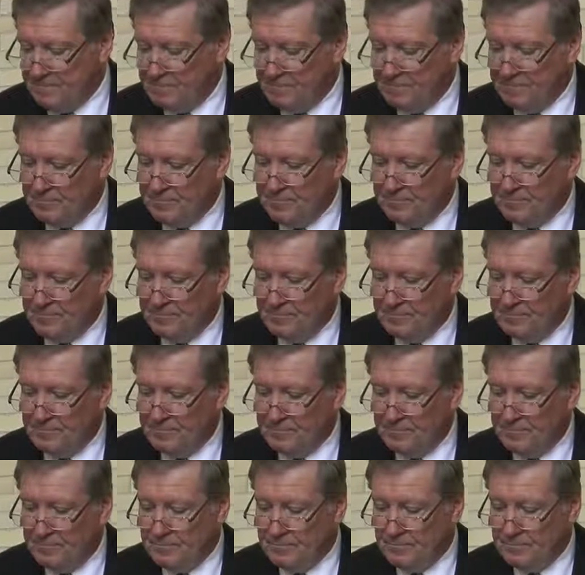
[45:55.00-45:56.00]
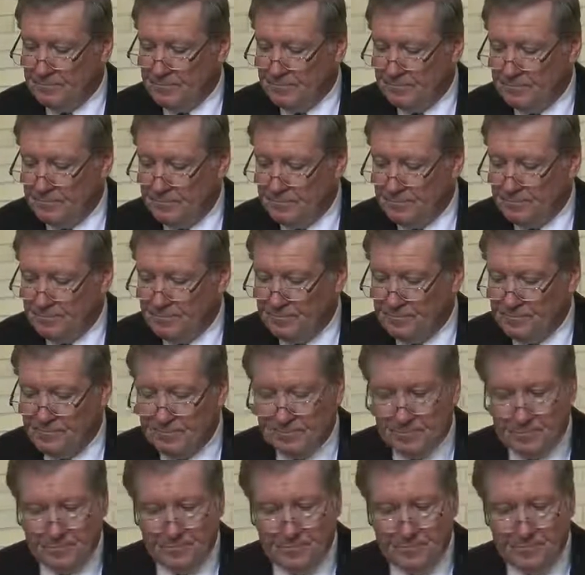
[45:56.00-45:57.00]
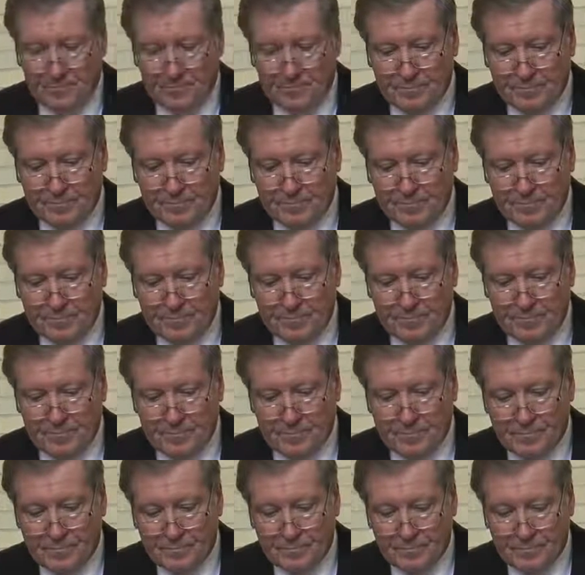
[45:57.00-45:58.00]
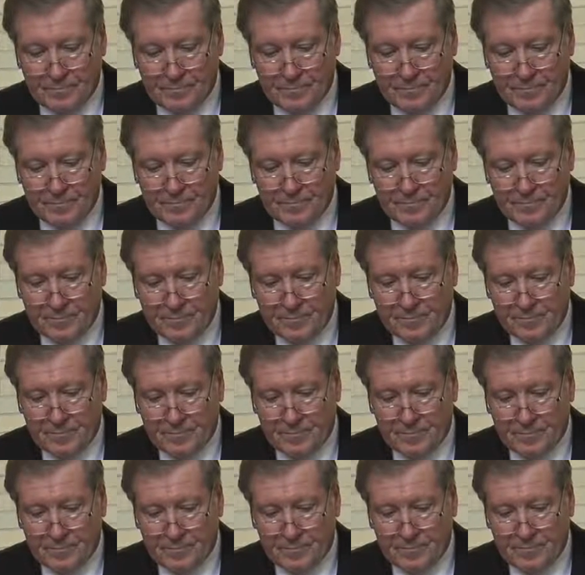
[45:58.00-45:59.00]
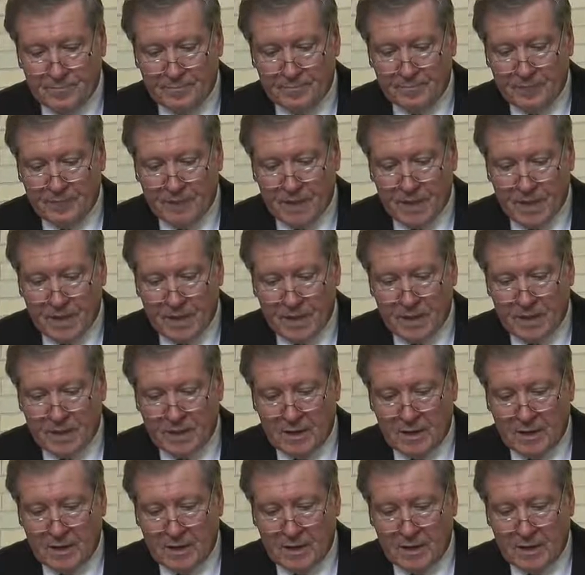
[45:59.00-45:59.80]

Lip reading: (silence)